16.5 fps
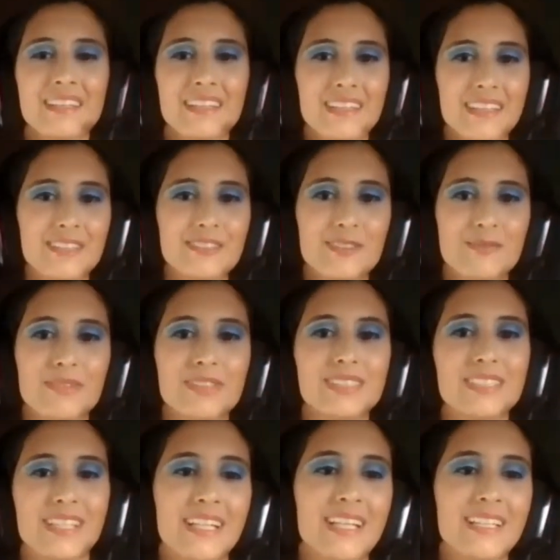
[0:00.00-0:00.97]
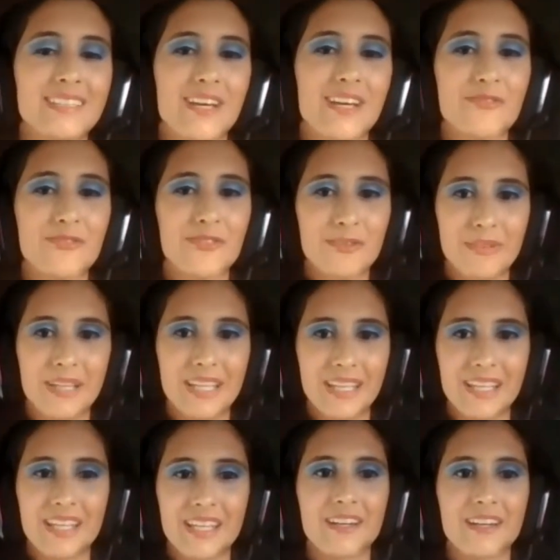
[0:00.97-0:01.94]
Thank you so much, Renata, for being
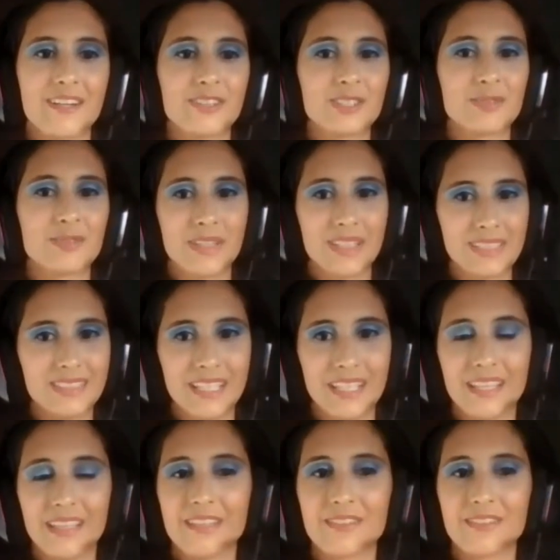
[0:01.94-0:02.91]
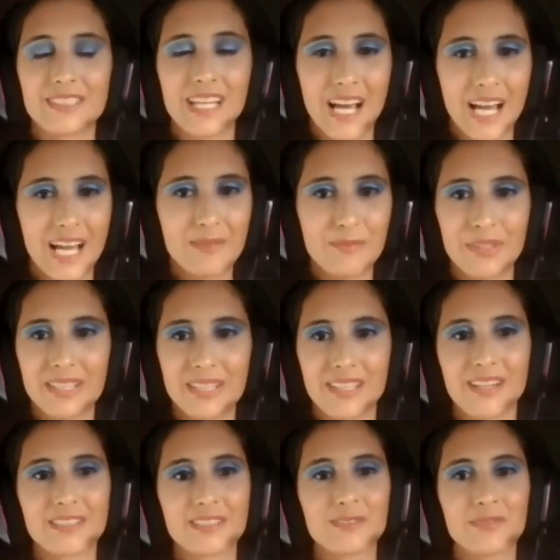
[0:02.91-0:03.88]
here, spending your time with
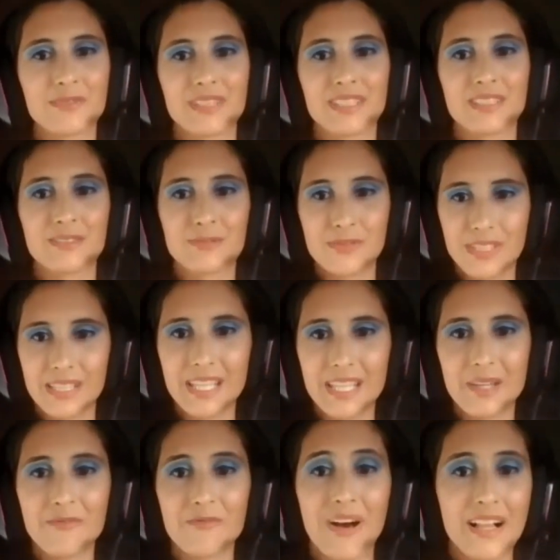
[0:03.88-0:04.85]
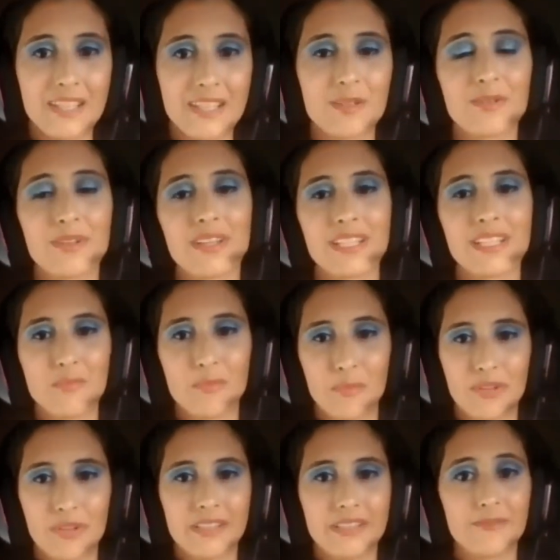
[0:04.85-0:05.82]
us with this really valuable and
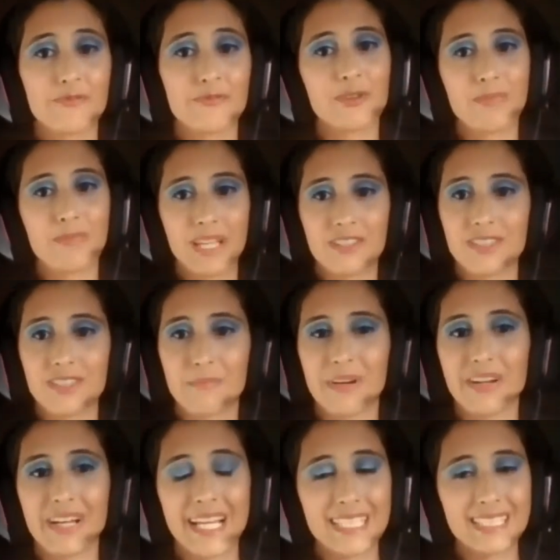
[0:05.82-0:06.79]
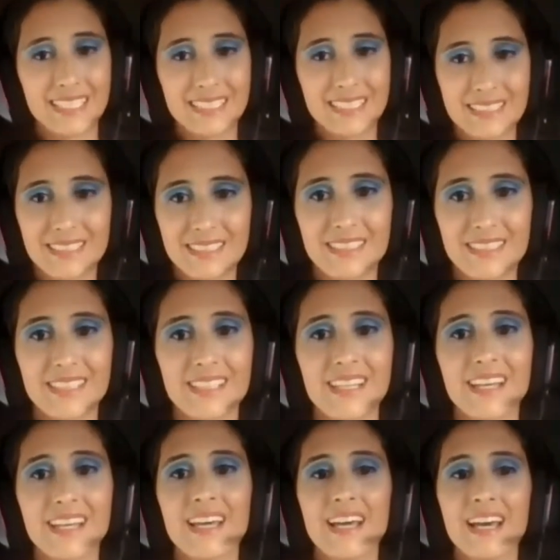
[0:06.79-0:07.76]
important information about
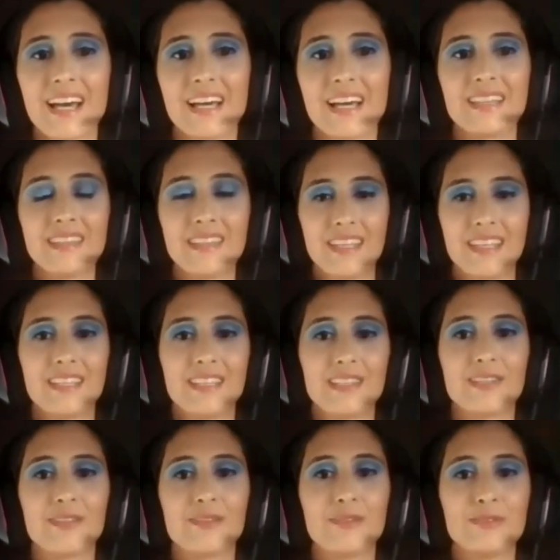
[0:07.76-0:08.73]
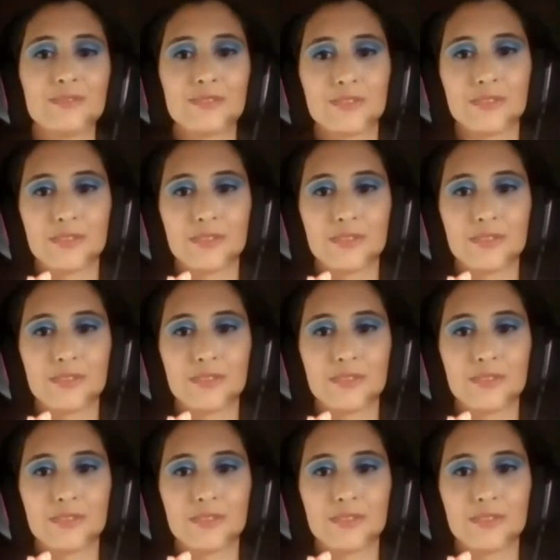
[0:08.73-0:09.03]
identity. And thank you,